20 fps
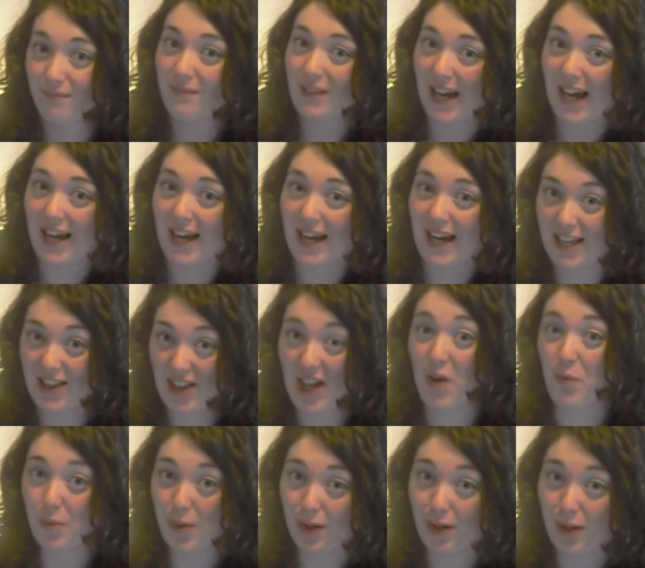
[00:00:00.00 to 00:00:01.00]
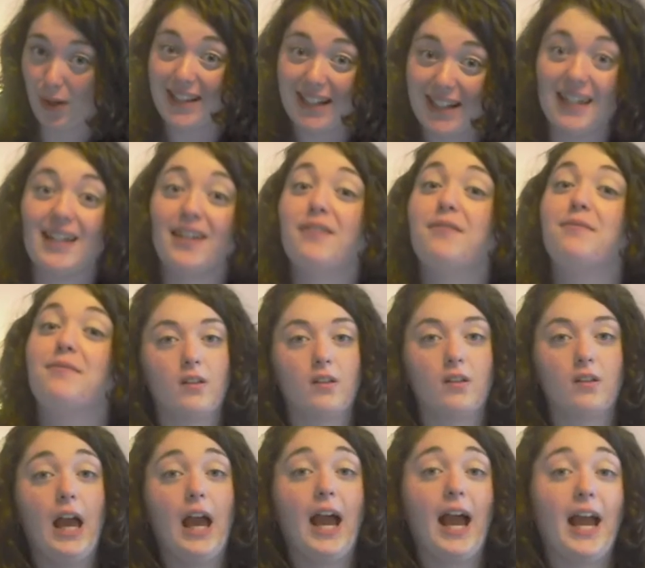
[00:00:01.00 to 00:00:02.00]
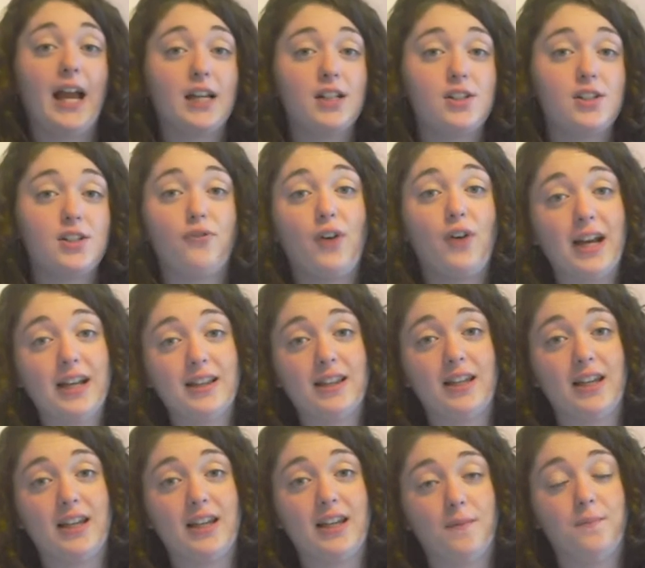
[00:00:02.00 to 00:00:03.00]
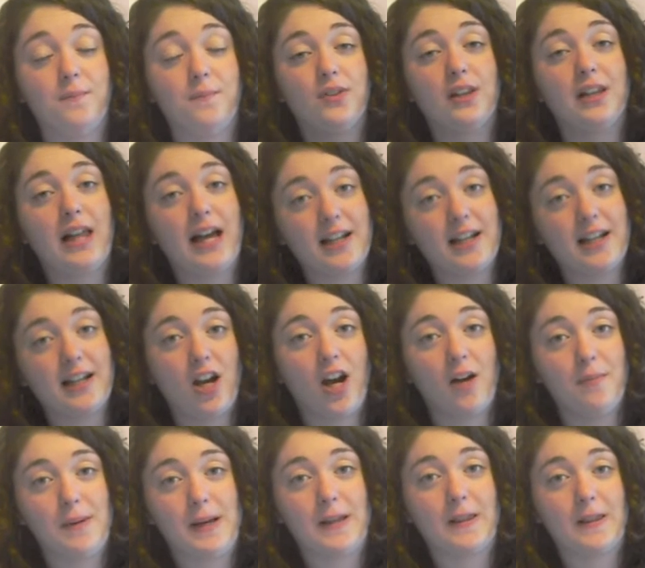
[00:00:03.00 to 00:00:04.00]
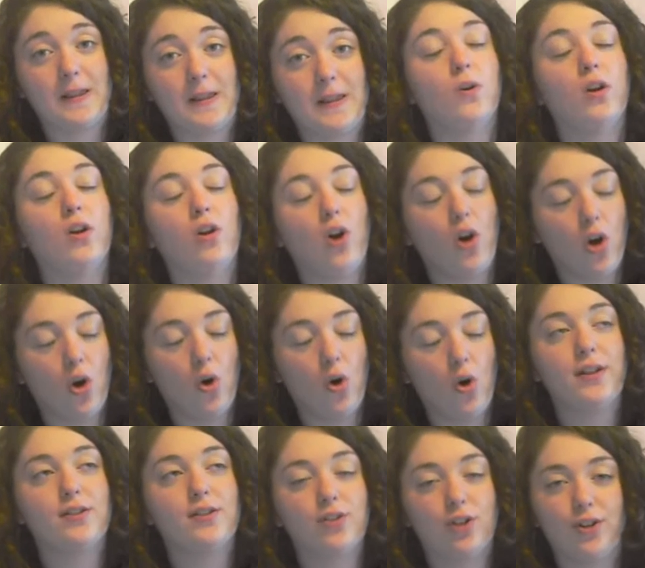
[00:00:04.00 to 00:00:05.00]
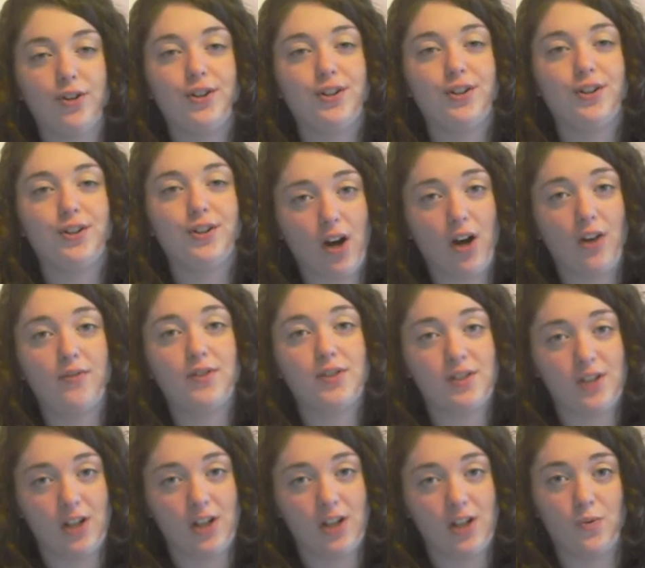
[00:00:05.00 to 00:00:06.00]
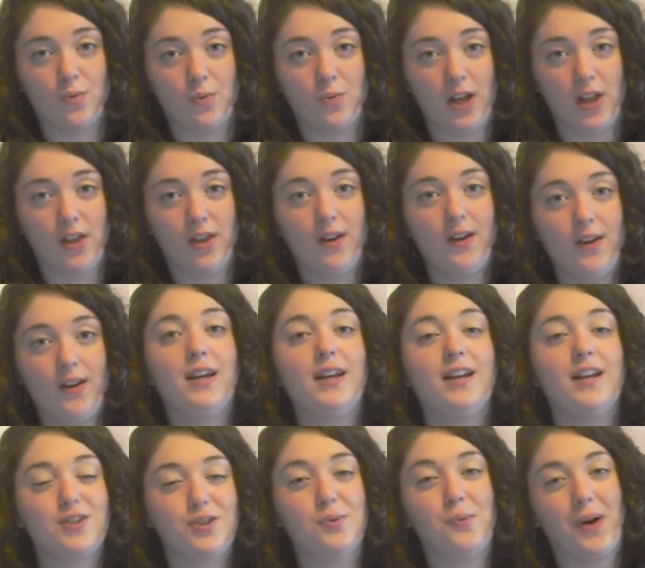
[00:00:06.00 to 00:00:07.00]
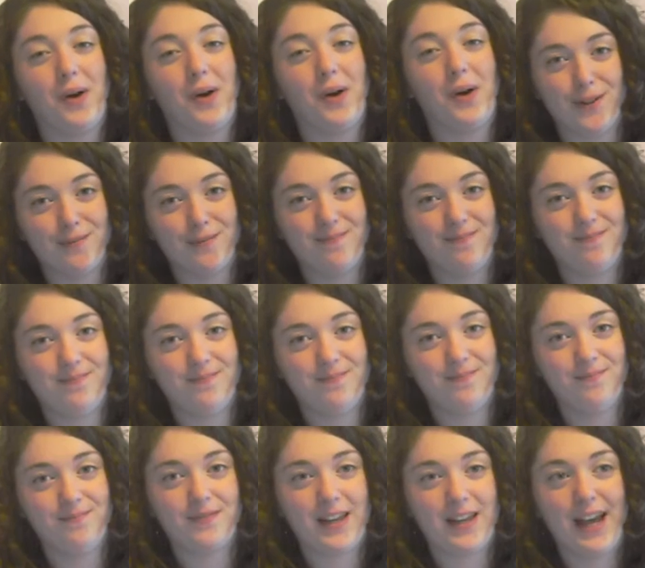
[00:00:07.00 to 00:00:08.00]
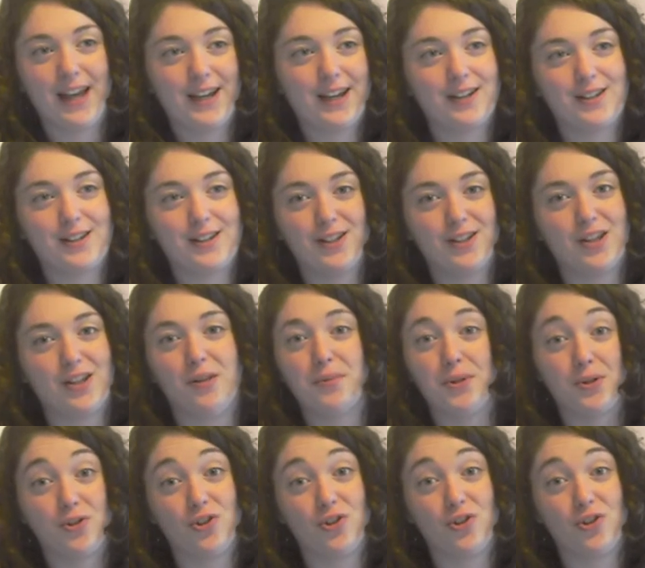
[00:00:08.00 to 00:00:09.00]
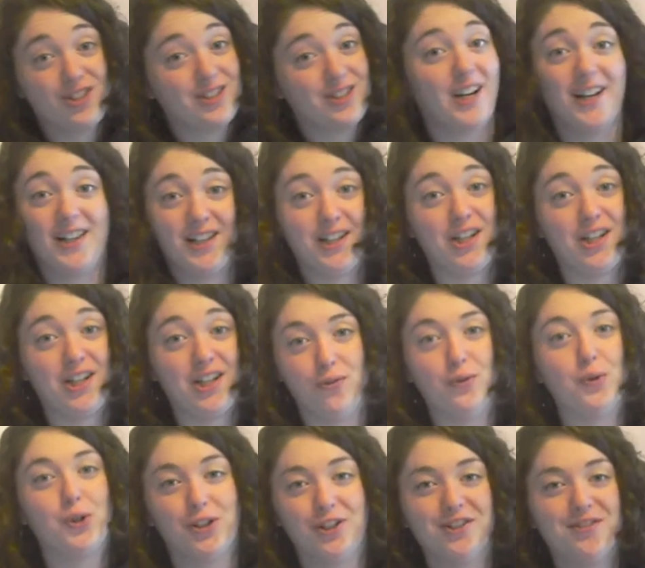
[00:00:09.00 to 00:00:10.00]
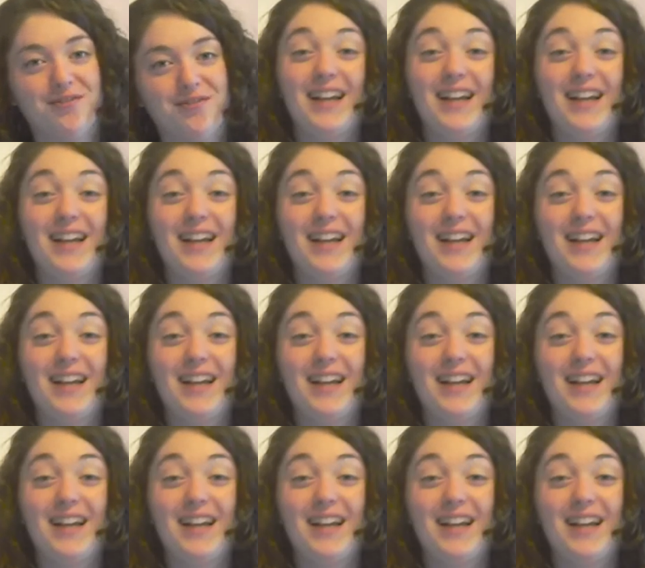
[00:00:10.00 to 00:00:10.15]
I said that weirdly. And finally, the last topic that you can always start a conversation with is the weather. I guess the W is just silent in forward.